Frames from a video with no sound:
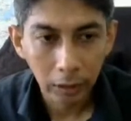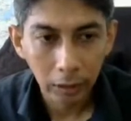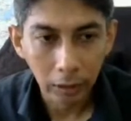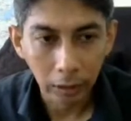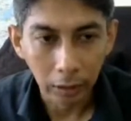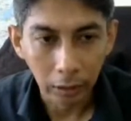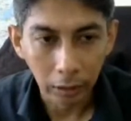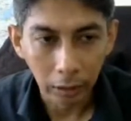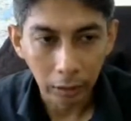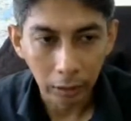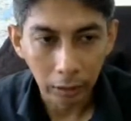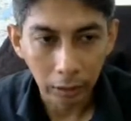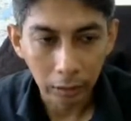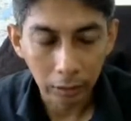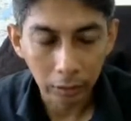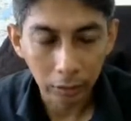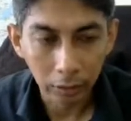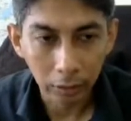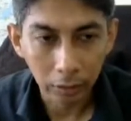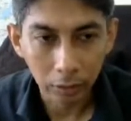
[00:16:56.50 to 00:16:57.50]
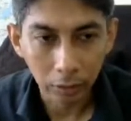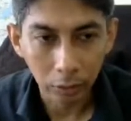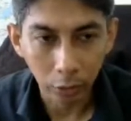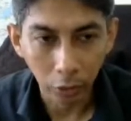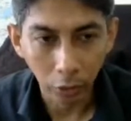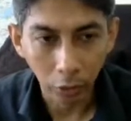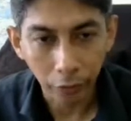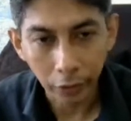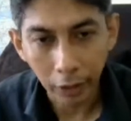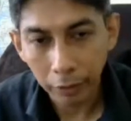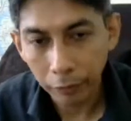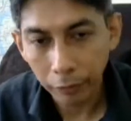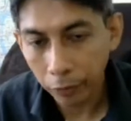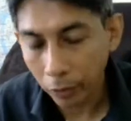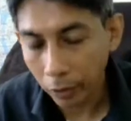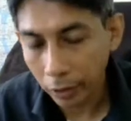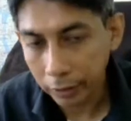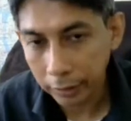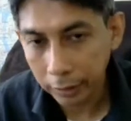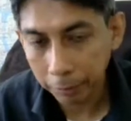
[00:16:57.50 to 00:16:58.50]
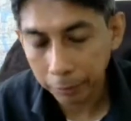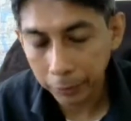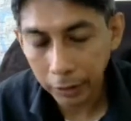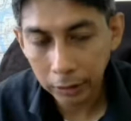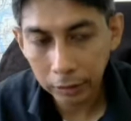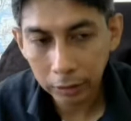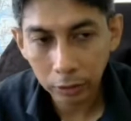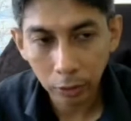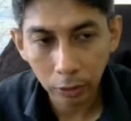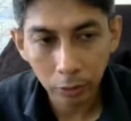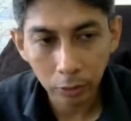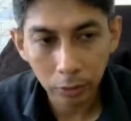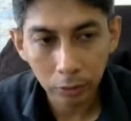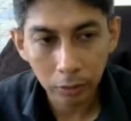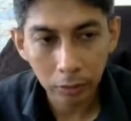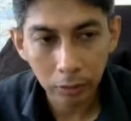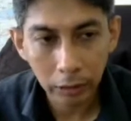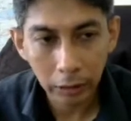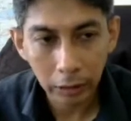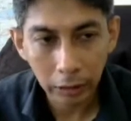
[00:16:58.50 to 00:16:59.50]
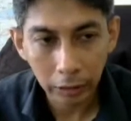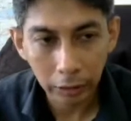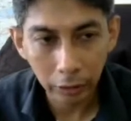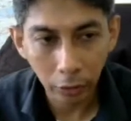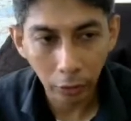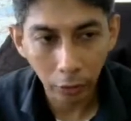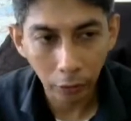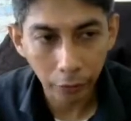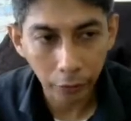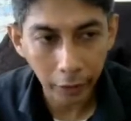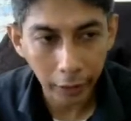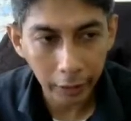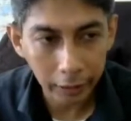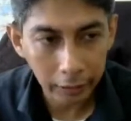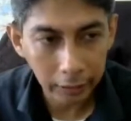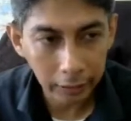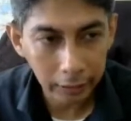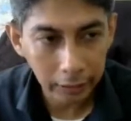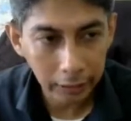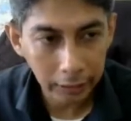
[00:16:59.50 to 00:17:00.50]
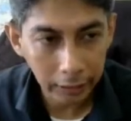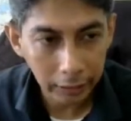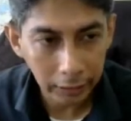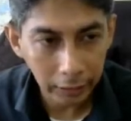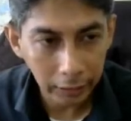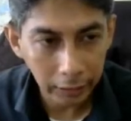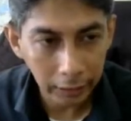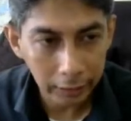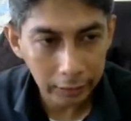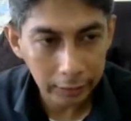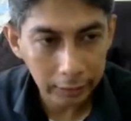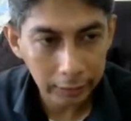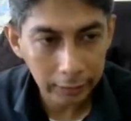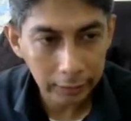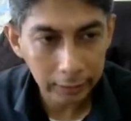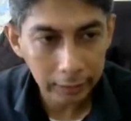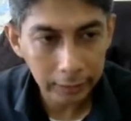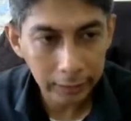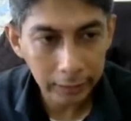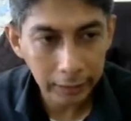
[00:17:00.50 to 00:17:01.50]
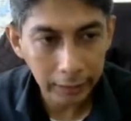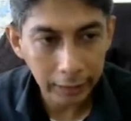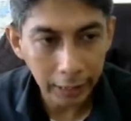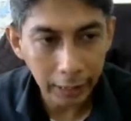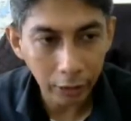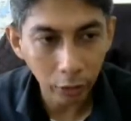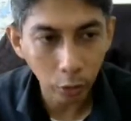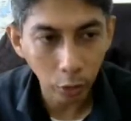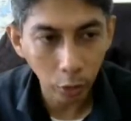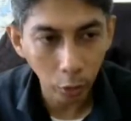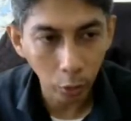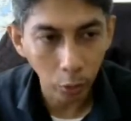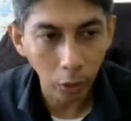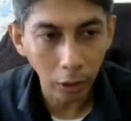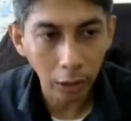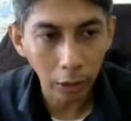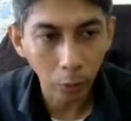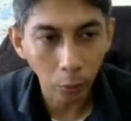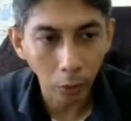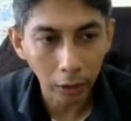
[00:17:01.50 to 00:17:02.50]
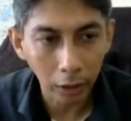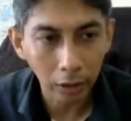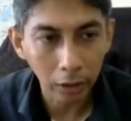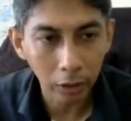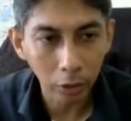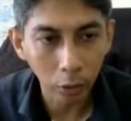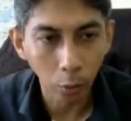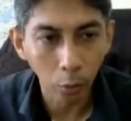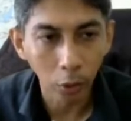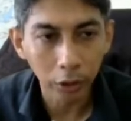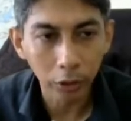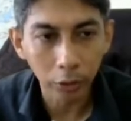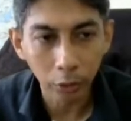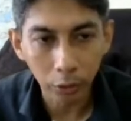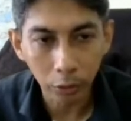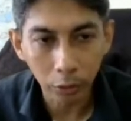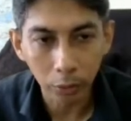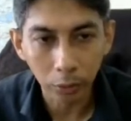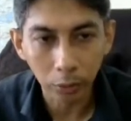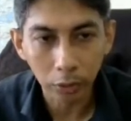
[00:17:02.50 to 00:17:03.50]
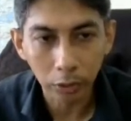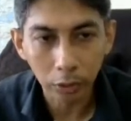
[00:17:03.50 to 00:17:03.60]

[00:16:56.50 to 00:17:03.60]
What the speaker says: uh, to your friend, for example. So your friend is need to know what you want to do.